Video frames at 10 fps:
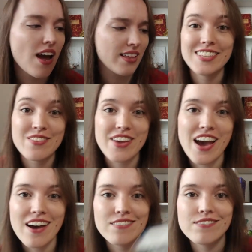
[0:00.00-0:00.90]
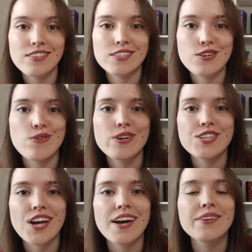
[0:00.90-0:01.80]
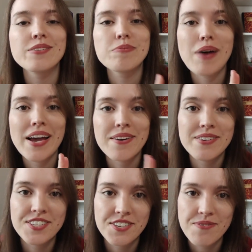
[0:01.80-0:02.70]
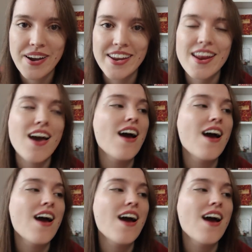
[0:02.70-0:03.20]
Then we have The Nowhere Child by Christian White.